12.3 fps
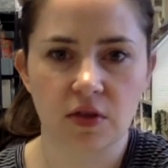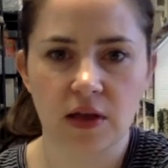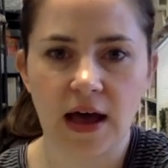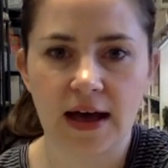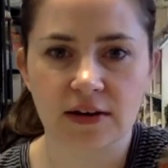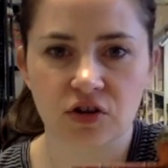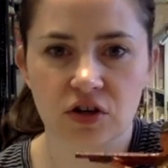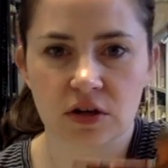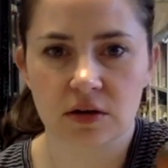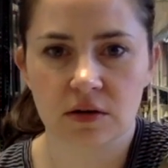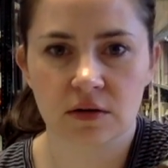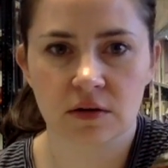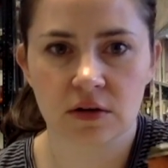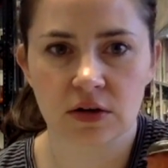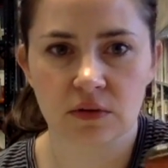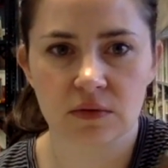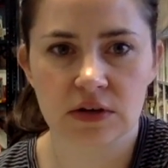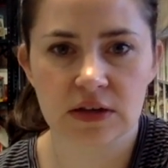action,
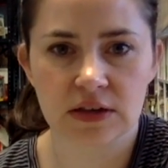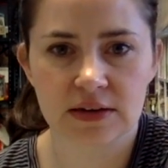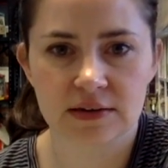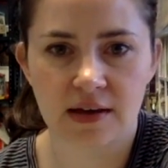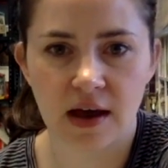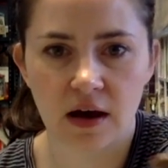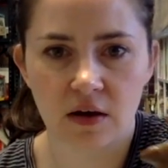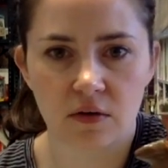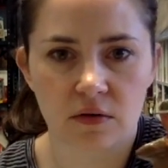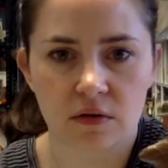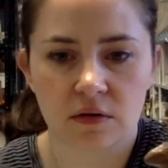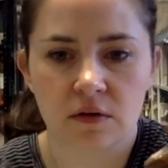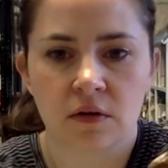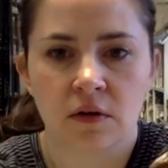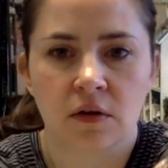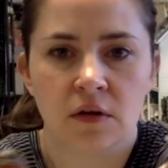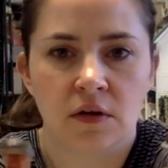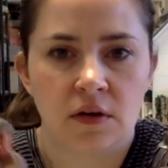kneeling down.
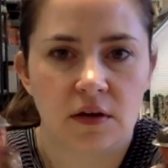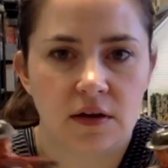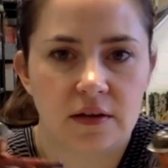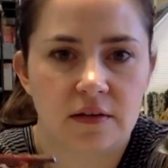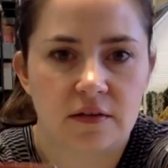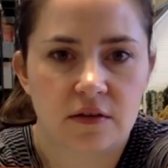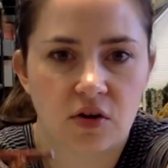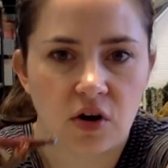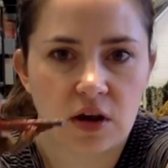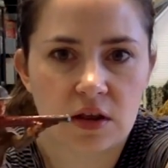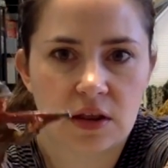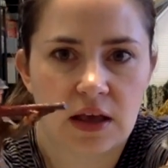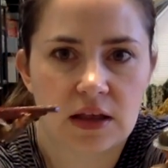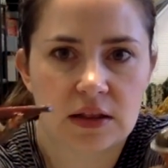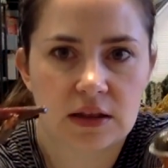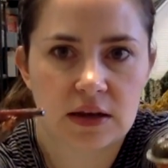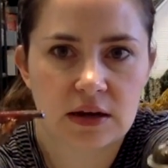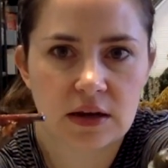It's great, like
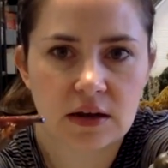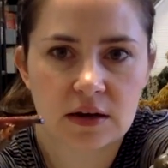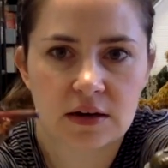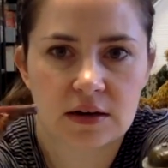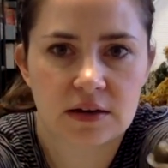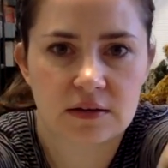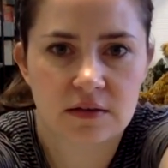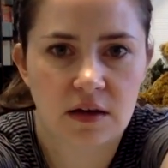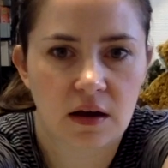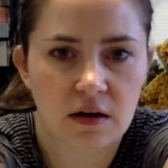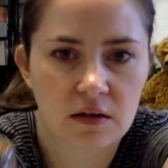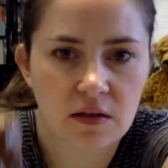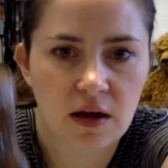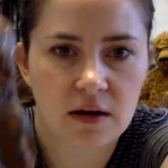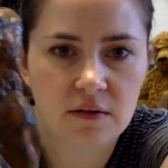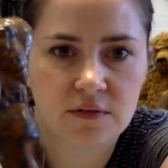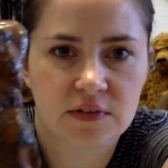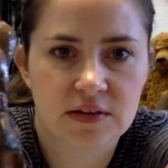lean in. And he's got a lot
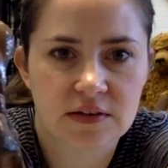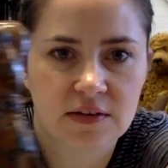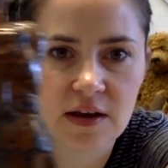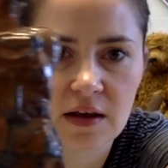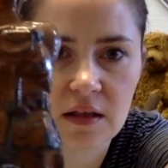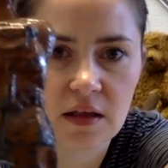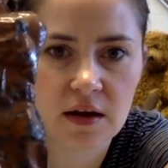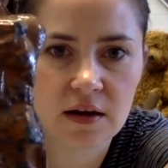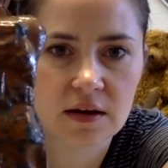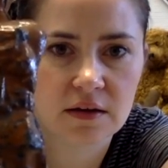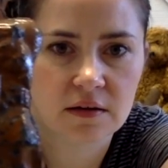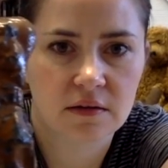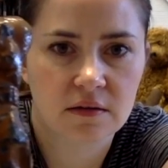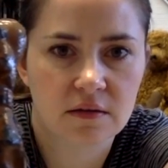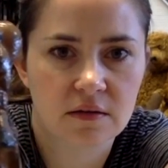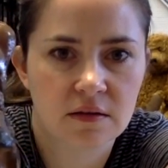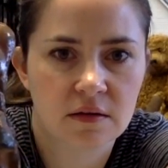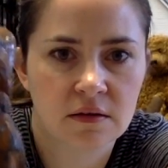of detail on
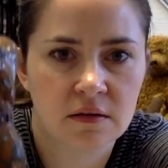his